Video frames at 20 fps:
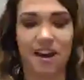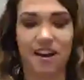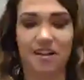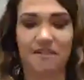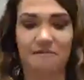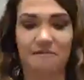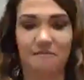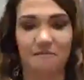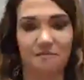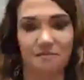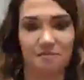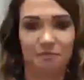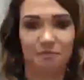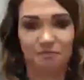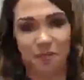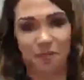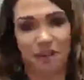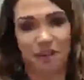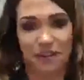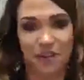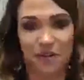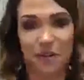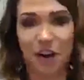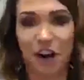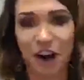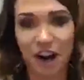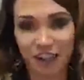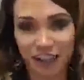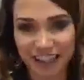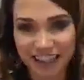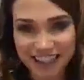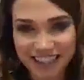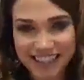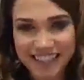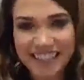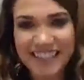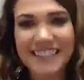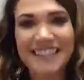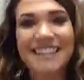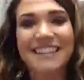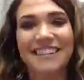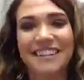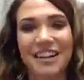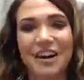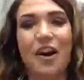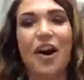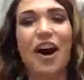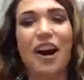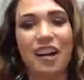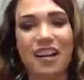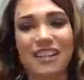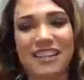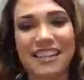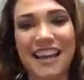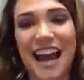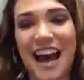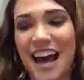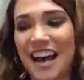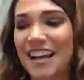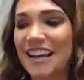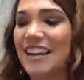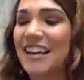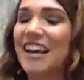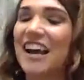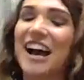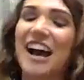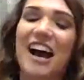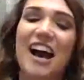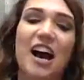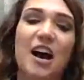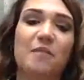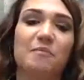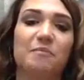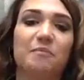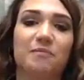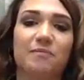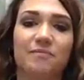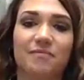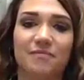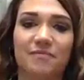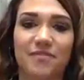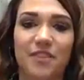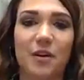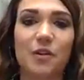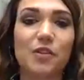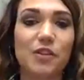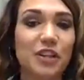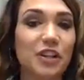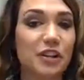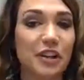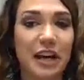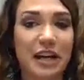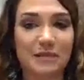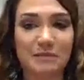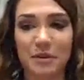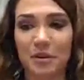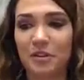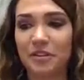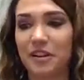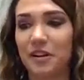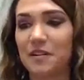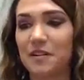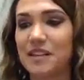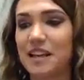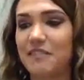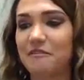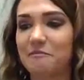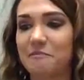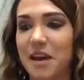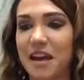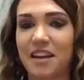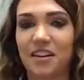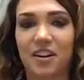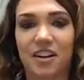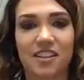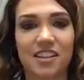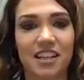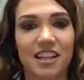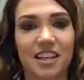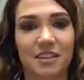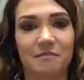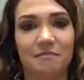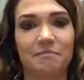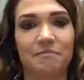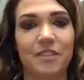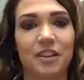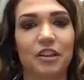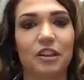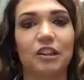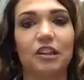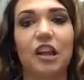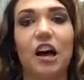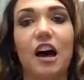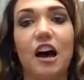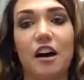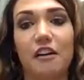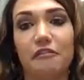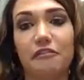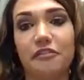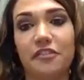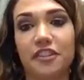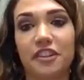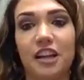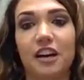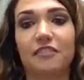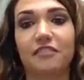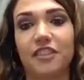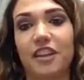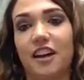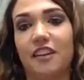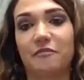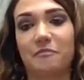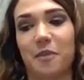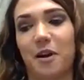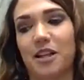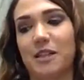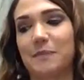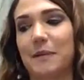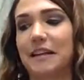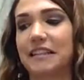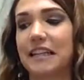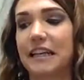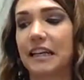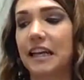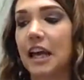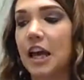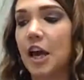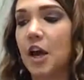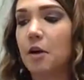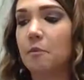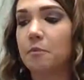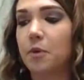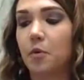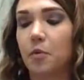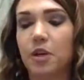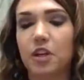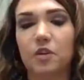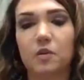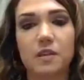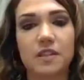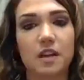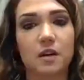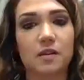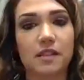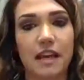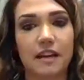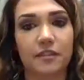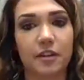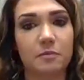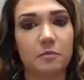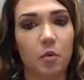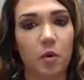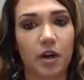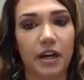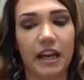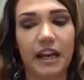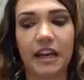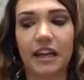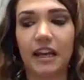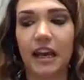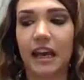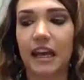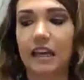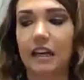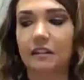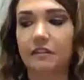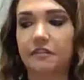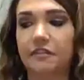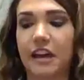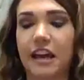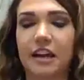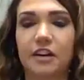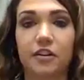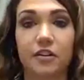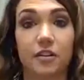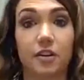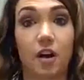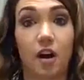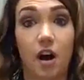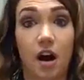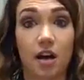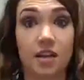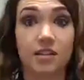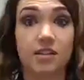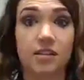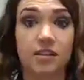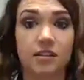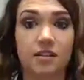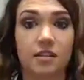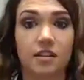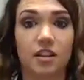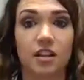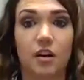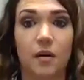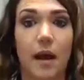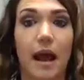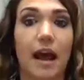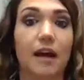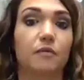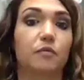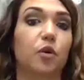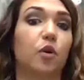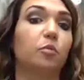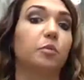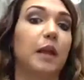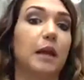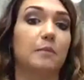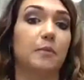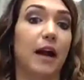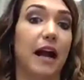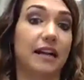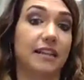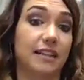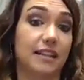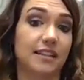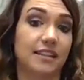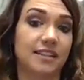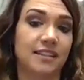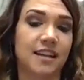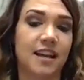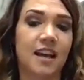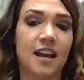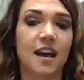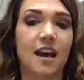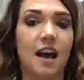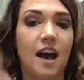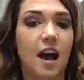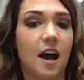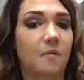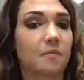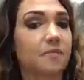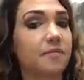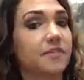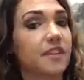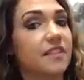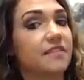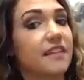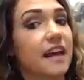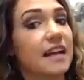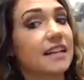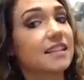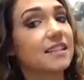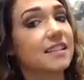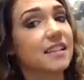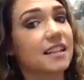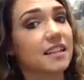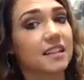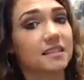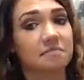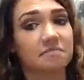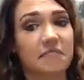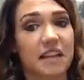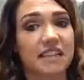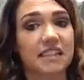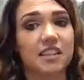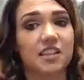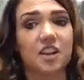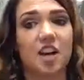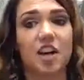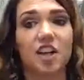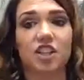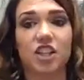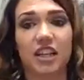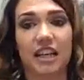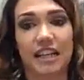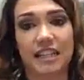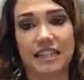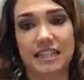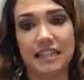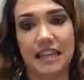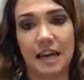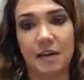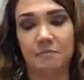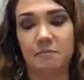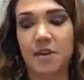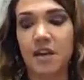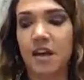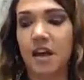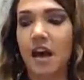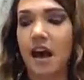The role play game. Yeah, the role play game. Yeah. Sure. Those are incredible. Those have made our team love prospecting. But we use those every morning, and if they are not, at role play practice, then that's a notch against them.